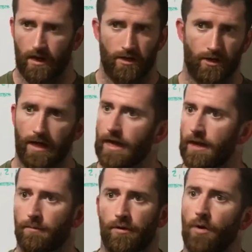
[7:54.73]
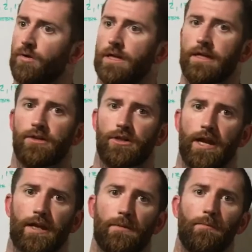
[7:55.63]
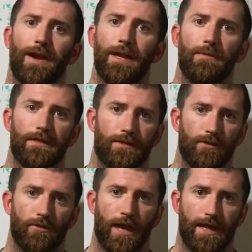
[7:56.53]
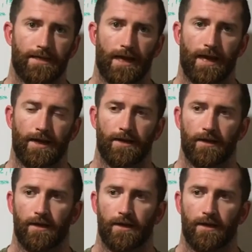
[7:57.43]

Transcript: You can hit a protein shake, maybe 2 that day